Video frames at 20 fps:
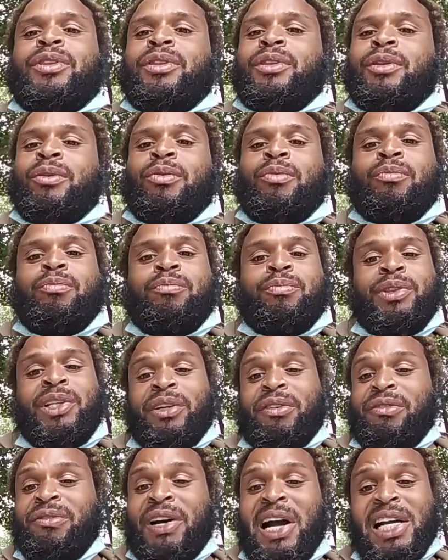the,
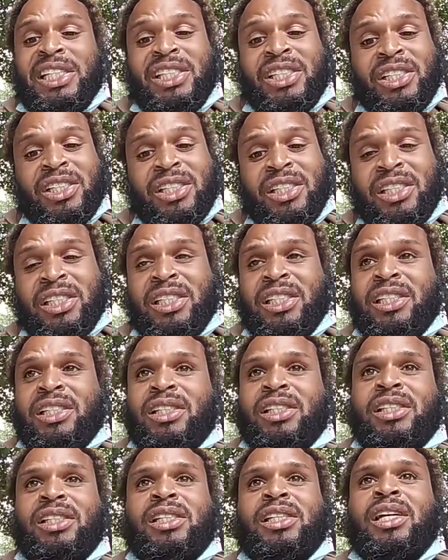their fashion
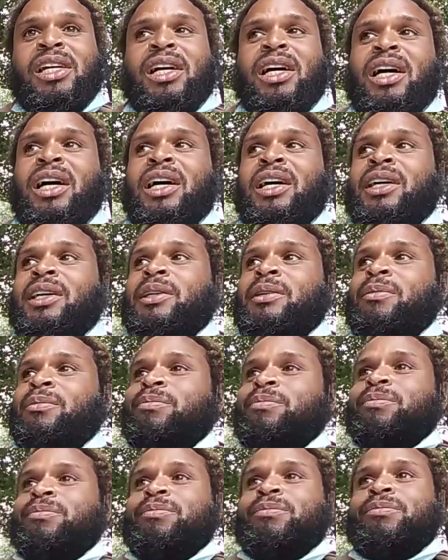sense, um,
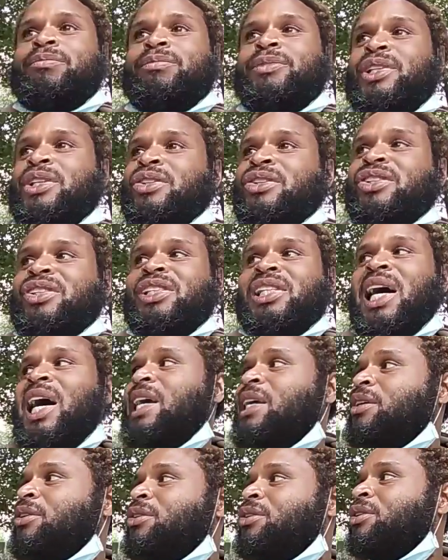their
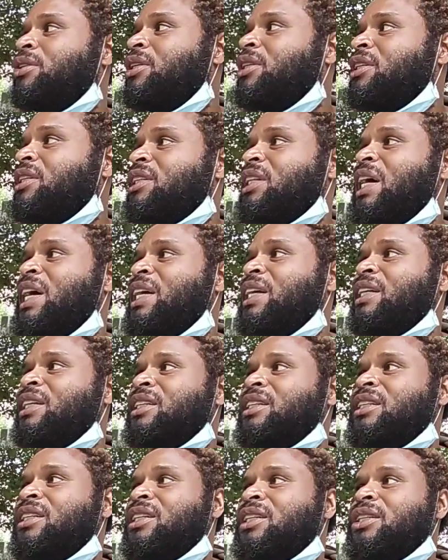style. Like
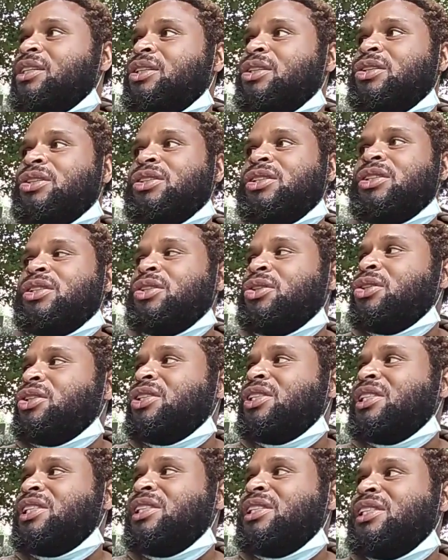you you'll
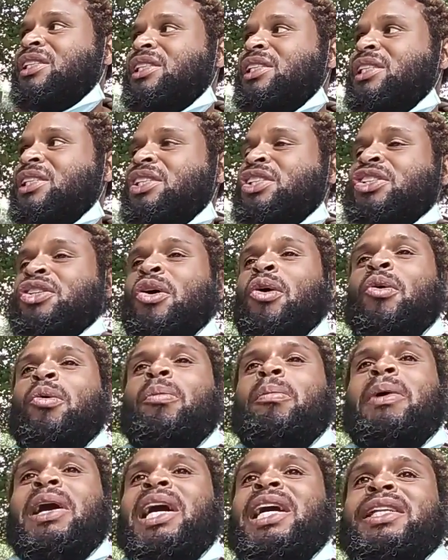just see so
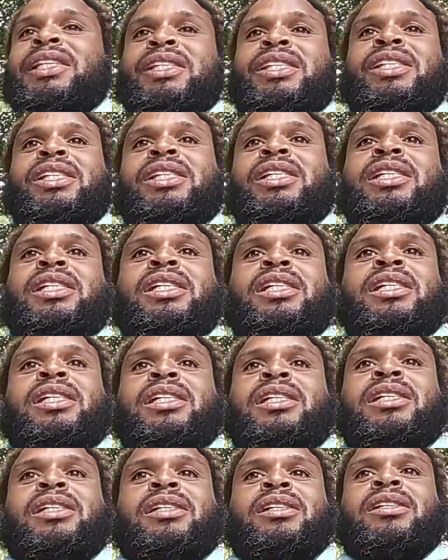much
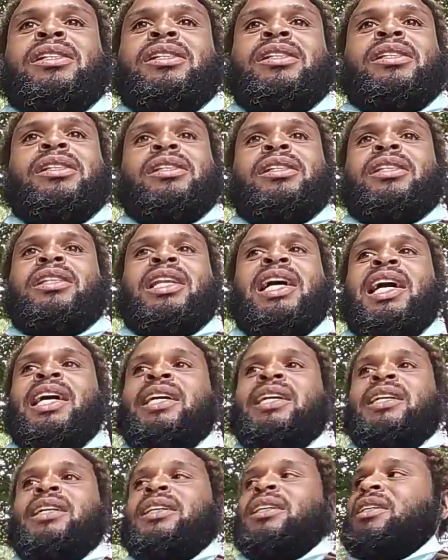
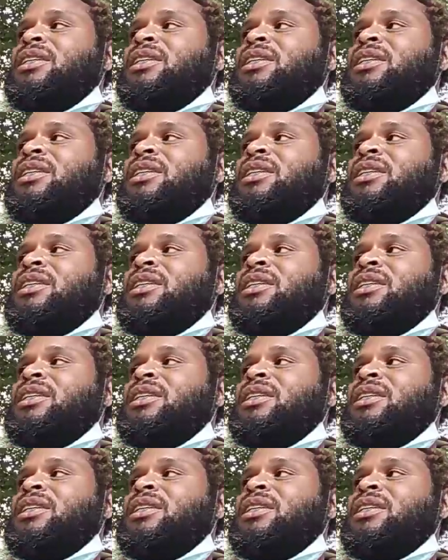like